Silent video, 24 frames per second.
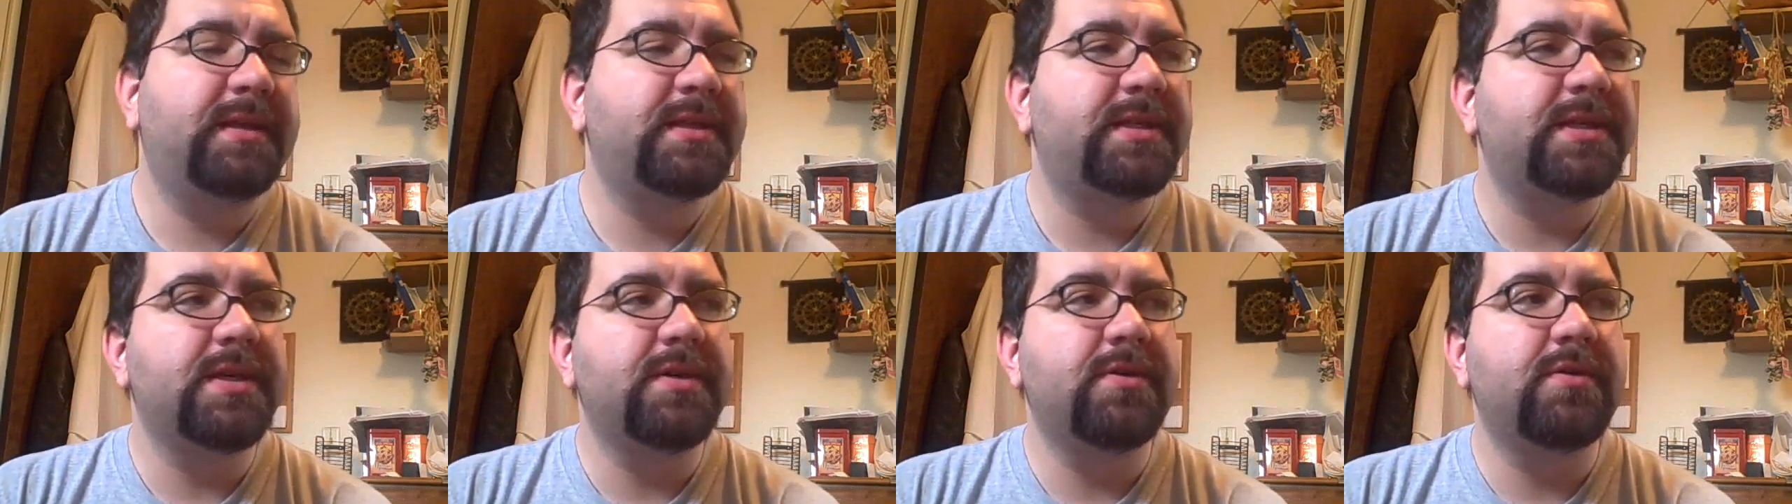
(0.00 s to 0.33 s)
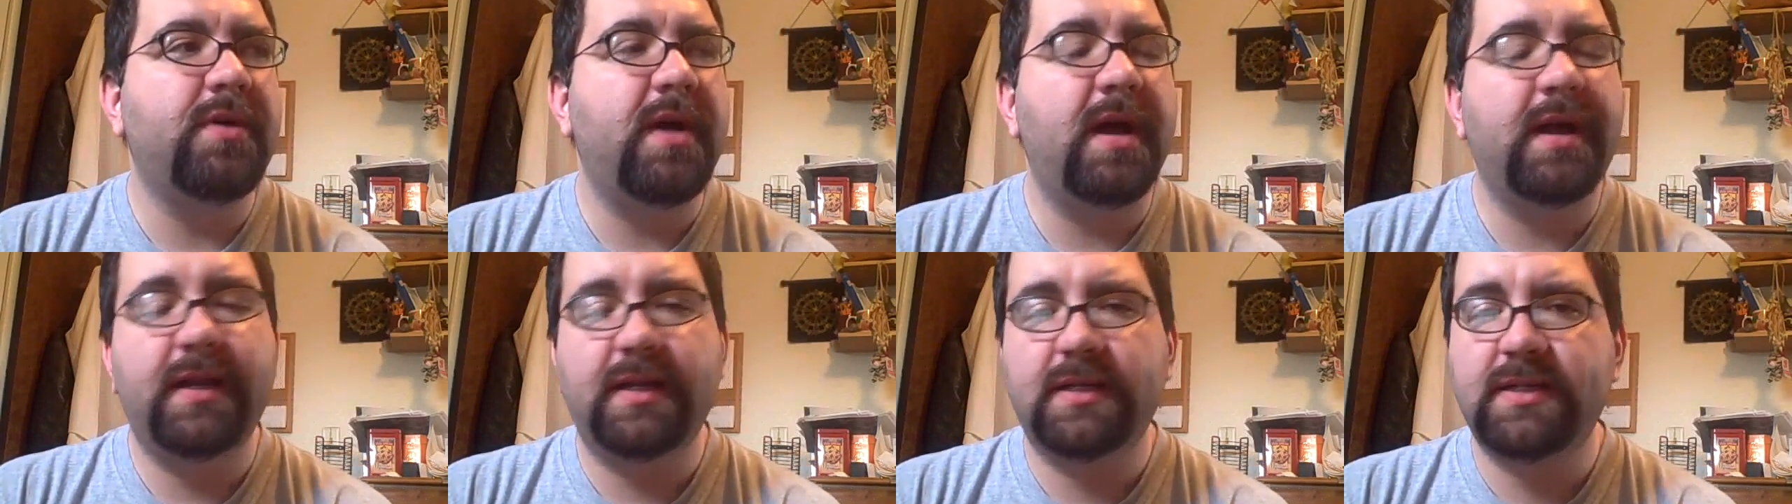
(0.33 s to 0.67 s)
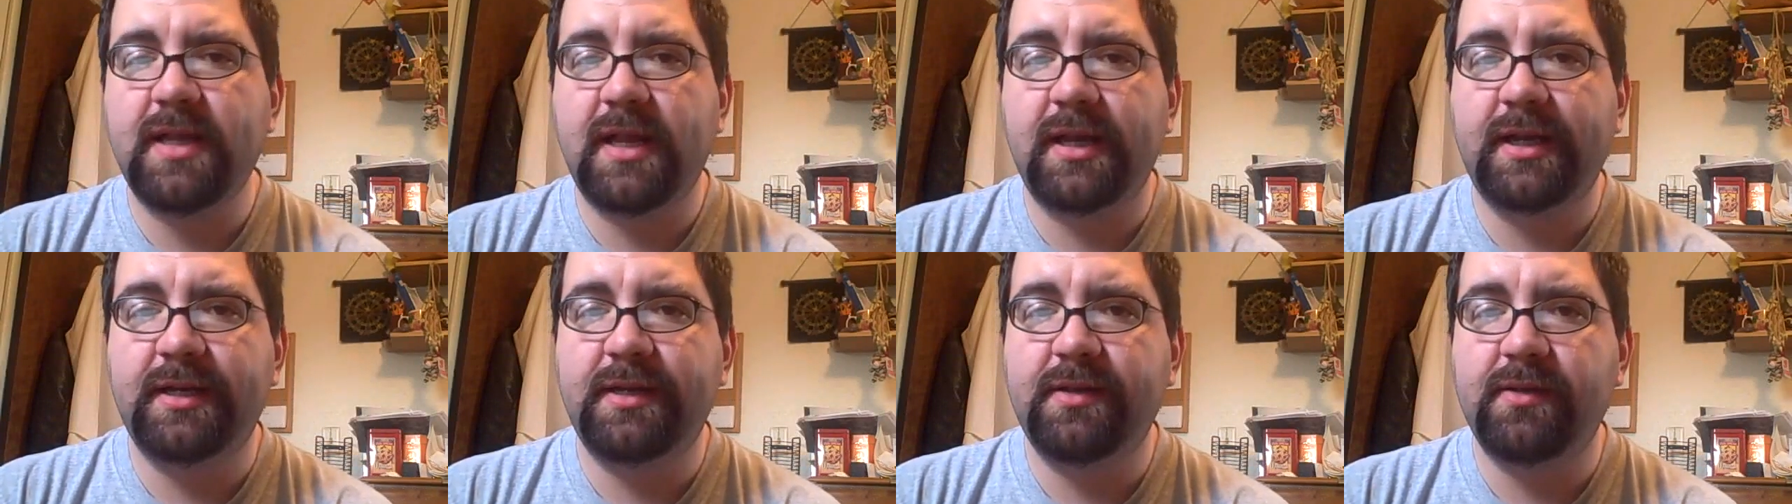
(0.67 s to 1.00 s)
so I
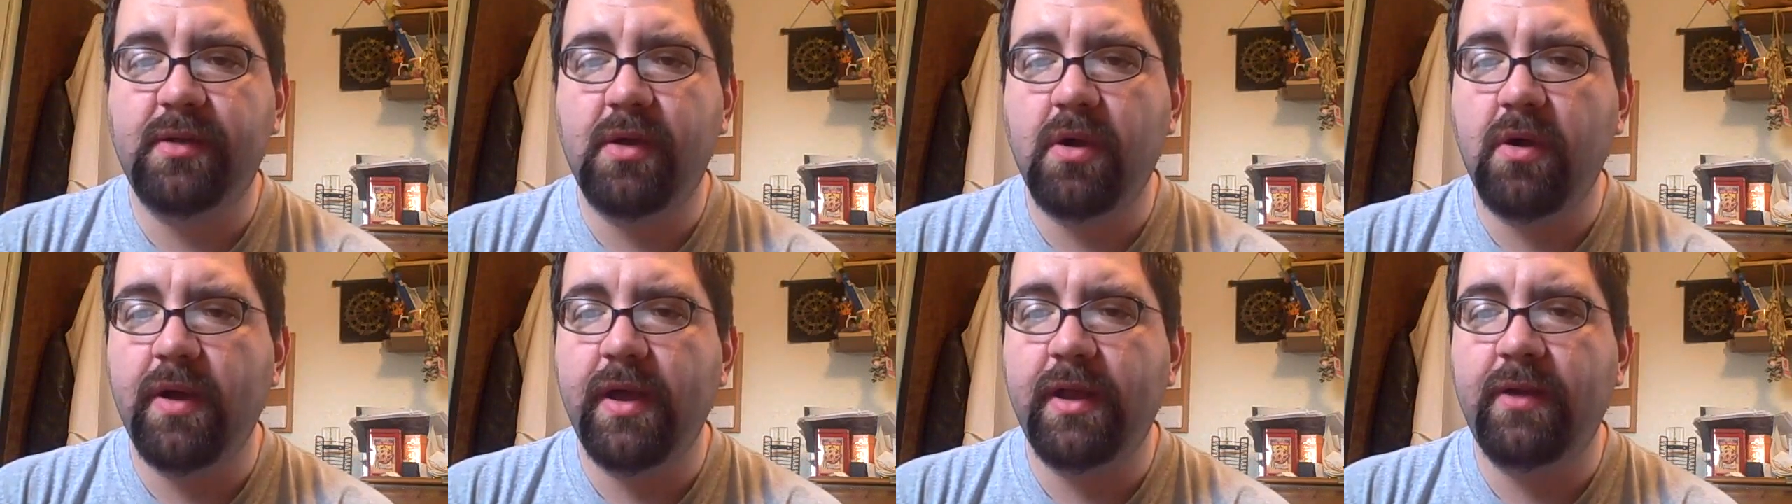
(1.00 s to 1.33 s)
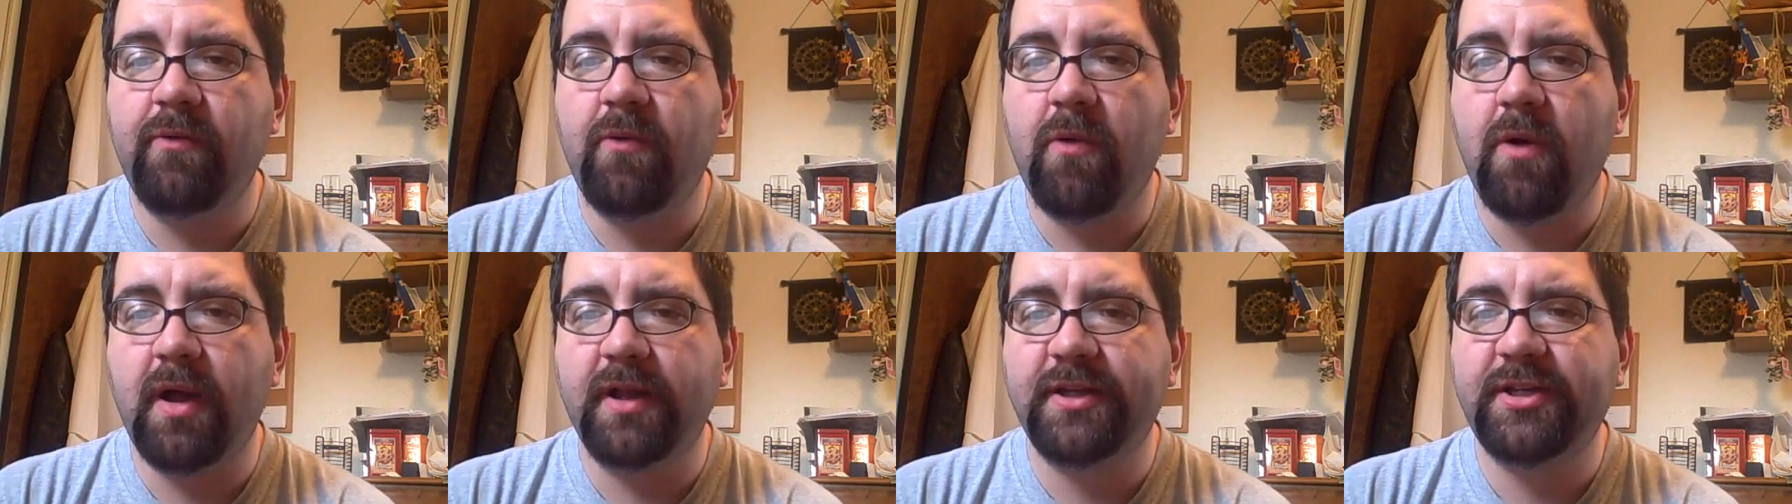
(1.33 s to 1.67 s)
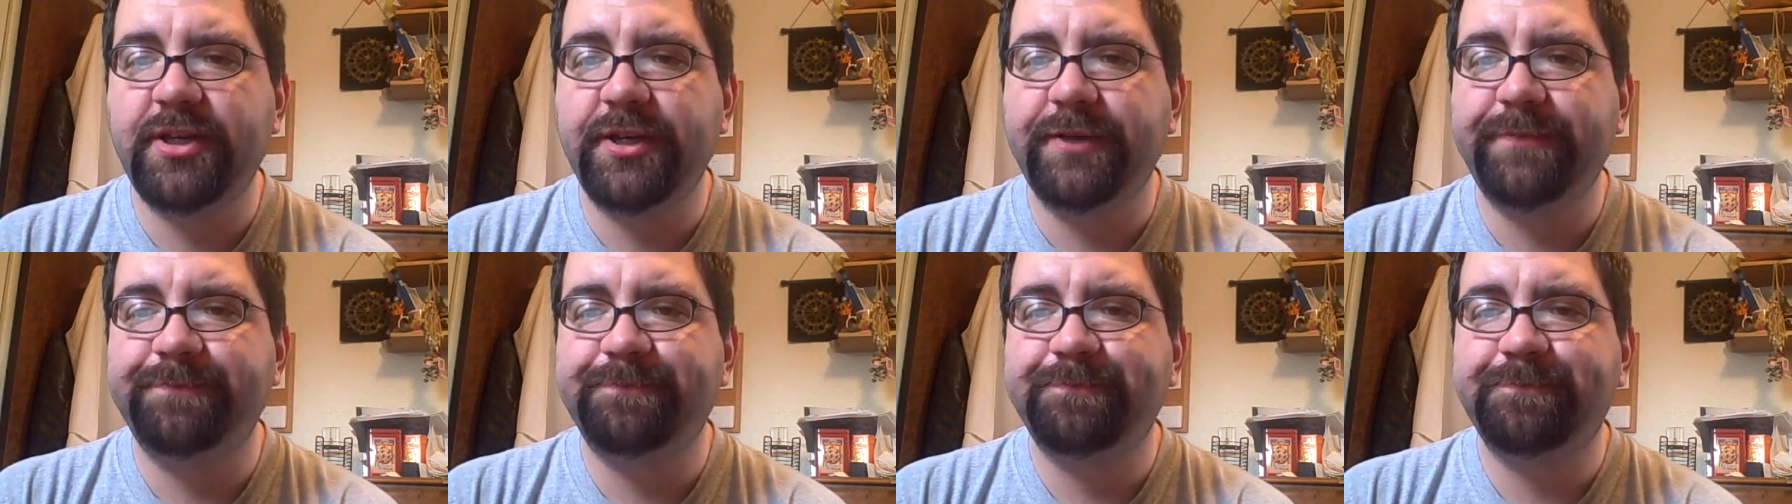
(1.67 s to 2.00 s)
decided to go ahead and
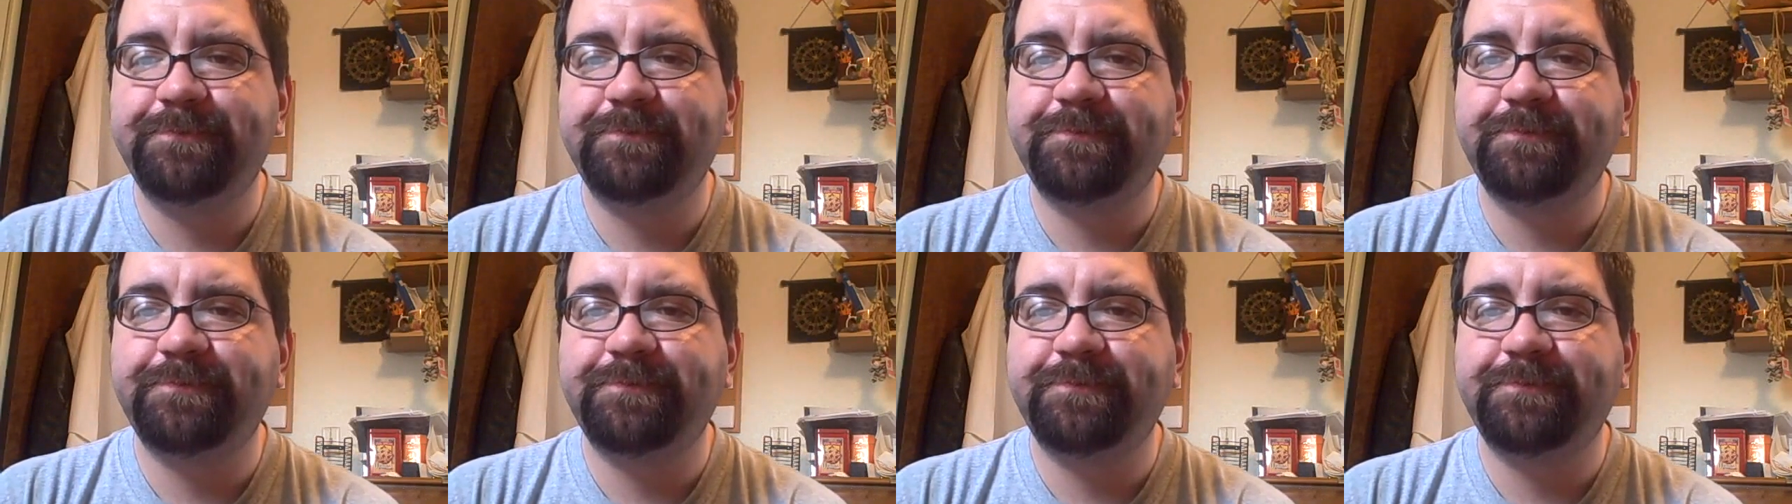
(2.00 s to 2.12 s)
watch it.